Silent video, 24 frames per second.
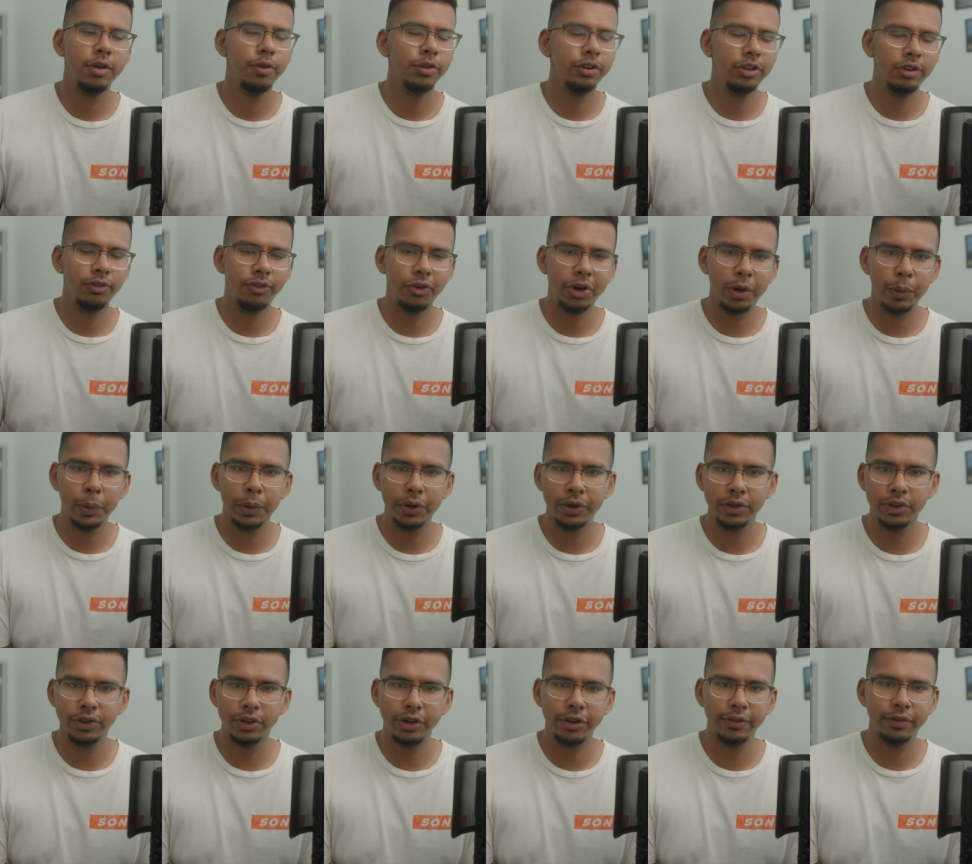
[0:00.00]
which is very well
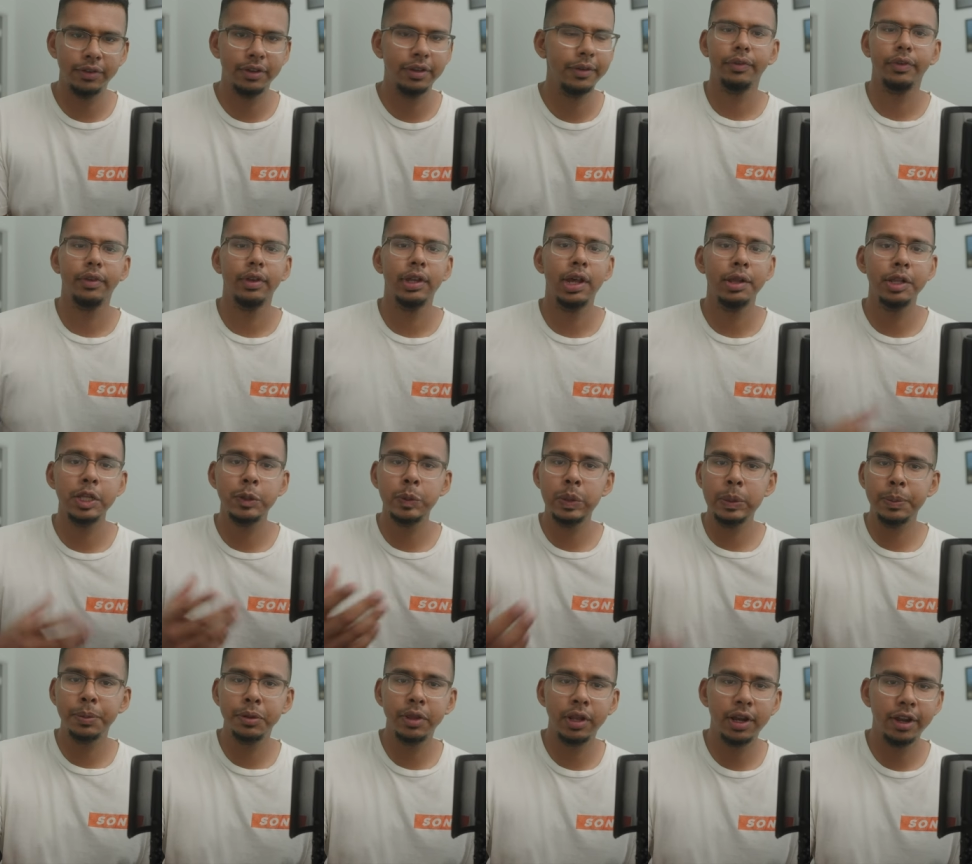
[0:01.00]
deserved. Now, these
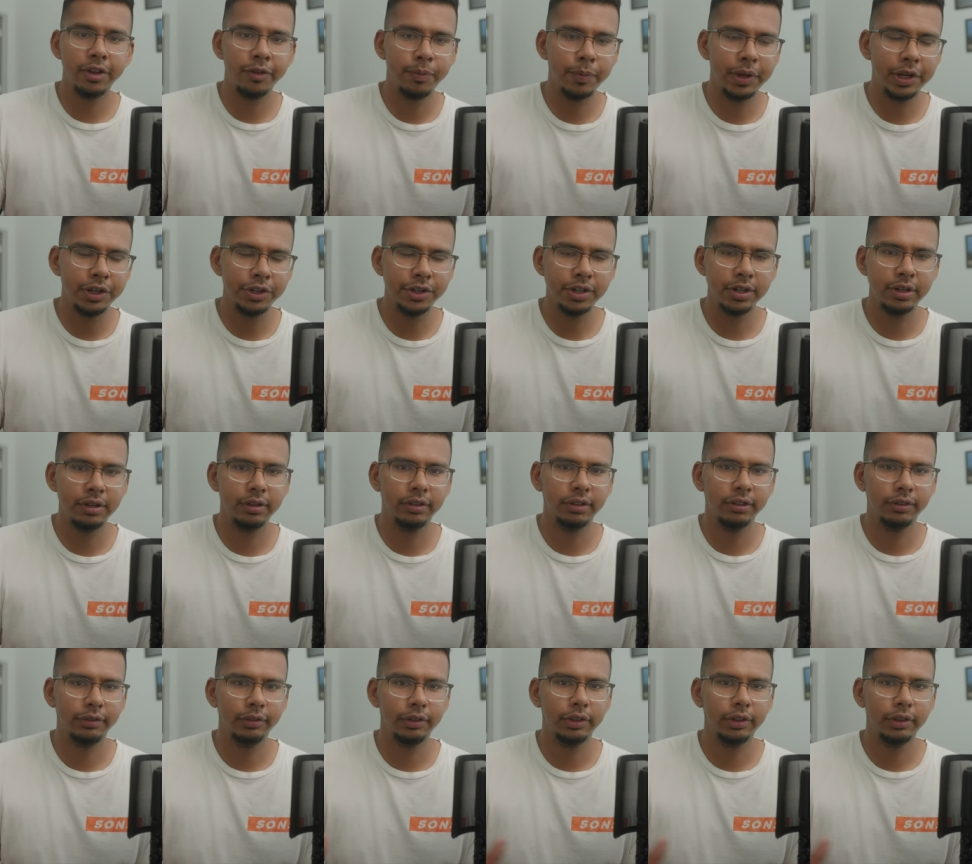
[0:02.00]
people that I've mentioned,